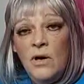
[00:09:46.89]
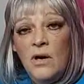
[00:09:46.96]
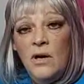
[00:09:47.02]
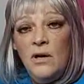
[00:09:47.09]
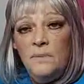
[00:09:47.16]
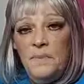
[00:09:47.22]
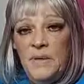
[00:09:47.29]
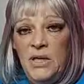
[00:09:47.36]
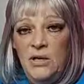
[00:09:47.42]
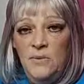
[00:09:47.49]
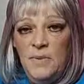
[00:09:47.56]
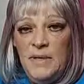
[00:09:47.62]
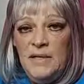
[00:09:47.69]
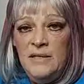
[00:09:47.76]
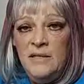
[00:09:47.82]
uh,
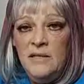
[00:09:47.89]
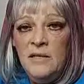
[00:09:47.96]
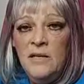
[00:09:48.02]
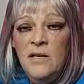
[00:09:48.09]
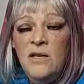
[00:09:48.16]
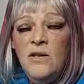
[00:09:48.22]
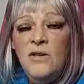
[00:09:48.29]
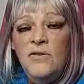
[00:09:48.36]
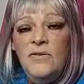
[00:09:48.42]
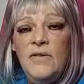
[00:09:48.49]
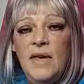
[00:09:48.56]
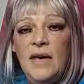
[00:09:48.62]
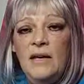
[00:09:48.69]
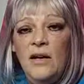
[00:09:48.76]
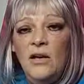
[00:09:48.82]
humans
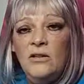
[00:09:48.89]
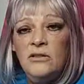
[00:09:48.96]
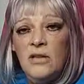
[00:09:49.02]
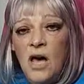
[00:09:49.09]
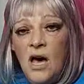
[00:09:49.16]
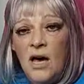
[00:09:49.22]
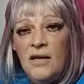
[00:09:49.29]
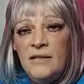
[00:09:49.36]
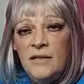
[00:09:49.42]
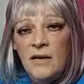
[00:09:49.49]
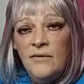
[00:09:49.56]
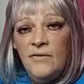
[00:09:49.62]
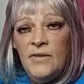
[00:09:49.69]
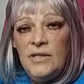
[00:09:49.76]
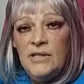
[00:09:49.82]
that a lot
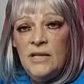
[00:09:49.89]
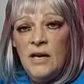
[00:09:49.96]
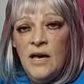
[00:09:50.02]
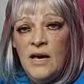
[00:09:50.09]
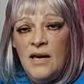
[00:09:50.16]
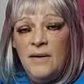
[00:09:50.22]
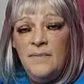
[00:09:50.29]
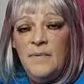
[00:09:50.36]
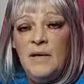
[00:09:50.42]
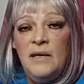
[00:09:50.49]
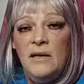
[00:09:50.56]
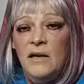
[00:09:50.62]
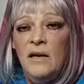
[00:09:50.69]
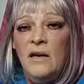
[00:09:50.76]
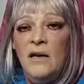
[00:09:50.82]
of the time
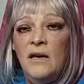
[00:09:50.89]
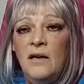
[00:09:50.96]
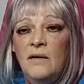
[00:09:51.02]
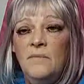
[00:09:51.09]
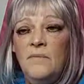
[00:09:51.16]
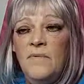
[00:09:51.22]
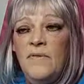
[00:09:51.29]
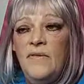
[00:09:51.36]
um,